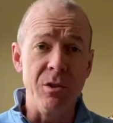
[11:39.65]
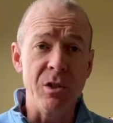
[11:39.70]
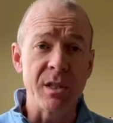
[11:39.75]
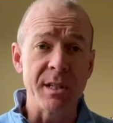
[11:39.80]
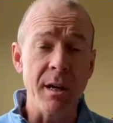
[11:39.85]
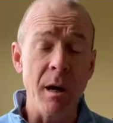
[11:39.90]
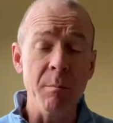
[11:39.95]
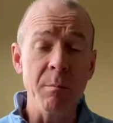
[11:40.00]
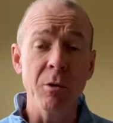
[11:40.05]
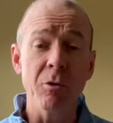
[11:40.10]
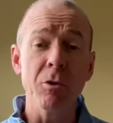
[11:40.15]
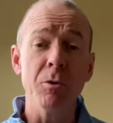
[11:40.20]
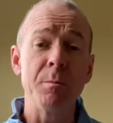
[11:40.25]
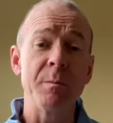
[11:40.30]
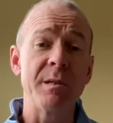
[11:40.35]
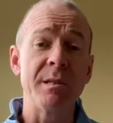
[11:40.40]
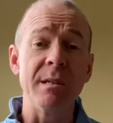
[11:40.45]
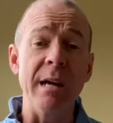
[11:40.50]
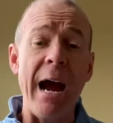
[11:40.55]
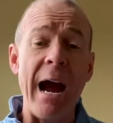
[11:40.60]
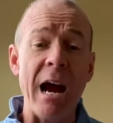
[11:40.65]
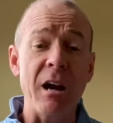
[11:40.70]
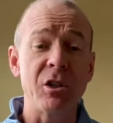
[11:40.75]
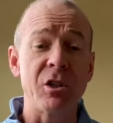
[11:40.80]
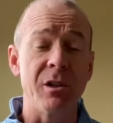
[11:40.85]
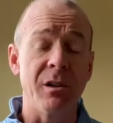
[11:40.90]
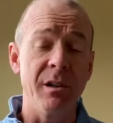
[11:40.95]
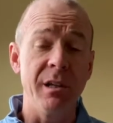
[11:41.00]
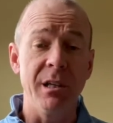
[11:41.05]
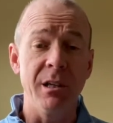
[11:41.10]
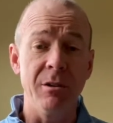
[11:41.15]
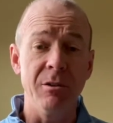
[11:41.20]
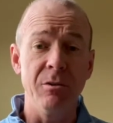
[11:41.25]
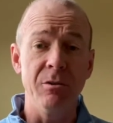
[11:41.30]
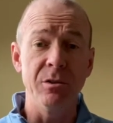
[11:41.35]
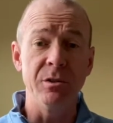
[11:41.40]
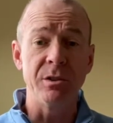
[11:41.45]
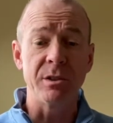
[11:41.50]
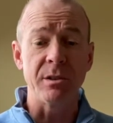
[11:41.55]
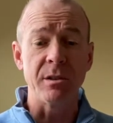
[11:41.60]
Some groups actually
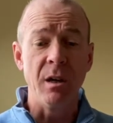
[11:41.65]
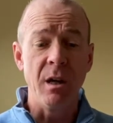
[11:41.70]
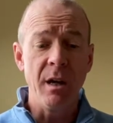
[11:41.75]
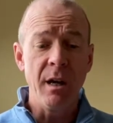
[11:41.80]
use